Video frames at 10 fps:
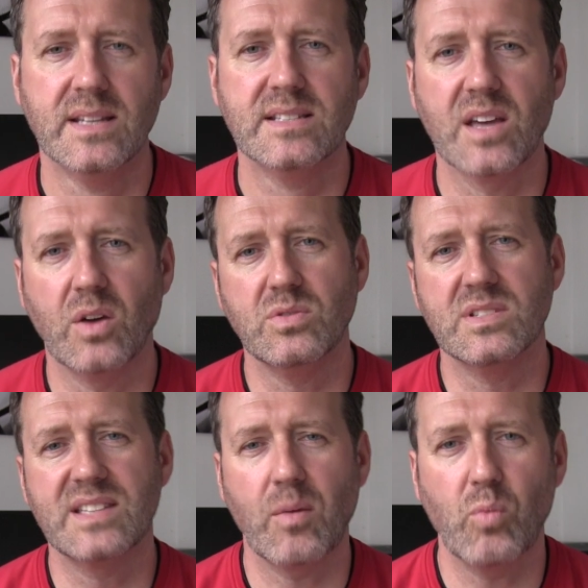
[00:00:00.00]
So
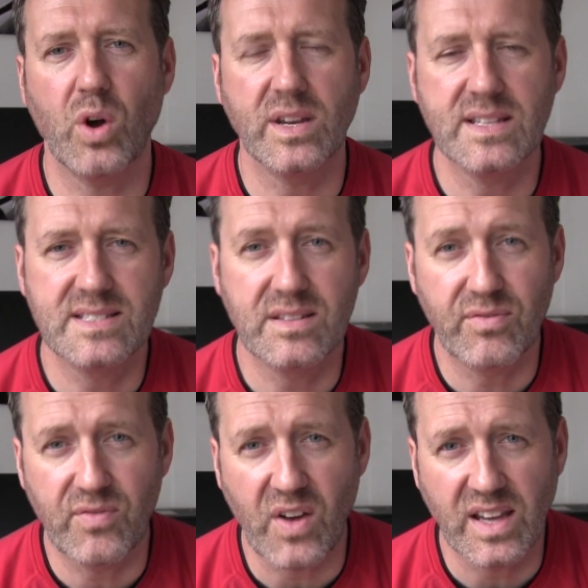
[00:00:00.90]
step 1 is
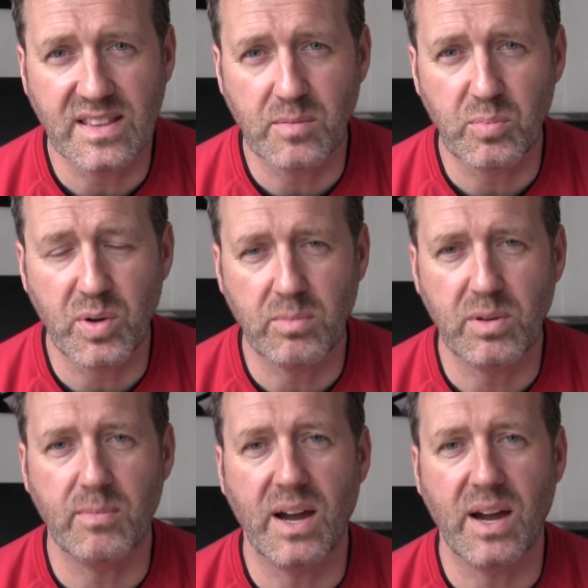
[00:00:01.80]
define the problem.